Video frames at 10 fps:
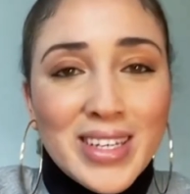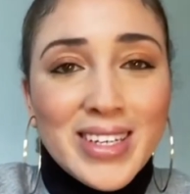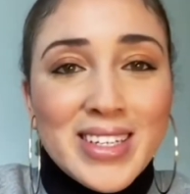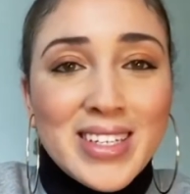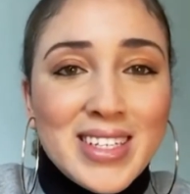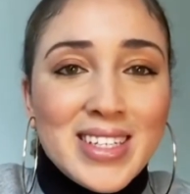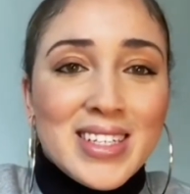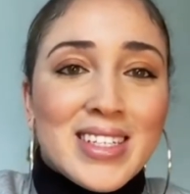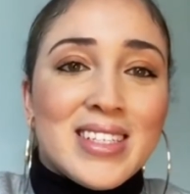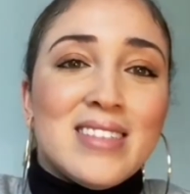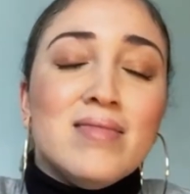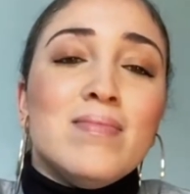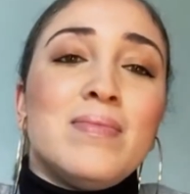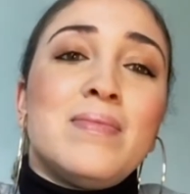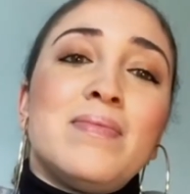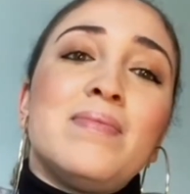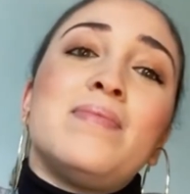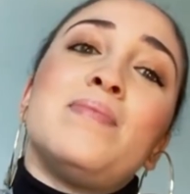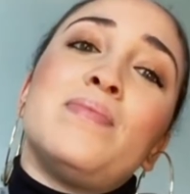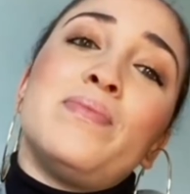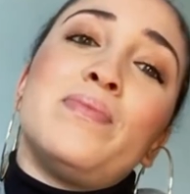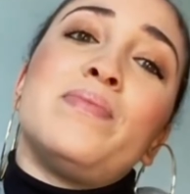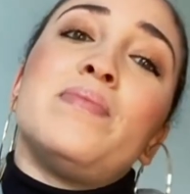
Yeah, that's a good place to unwind and kind of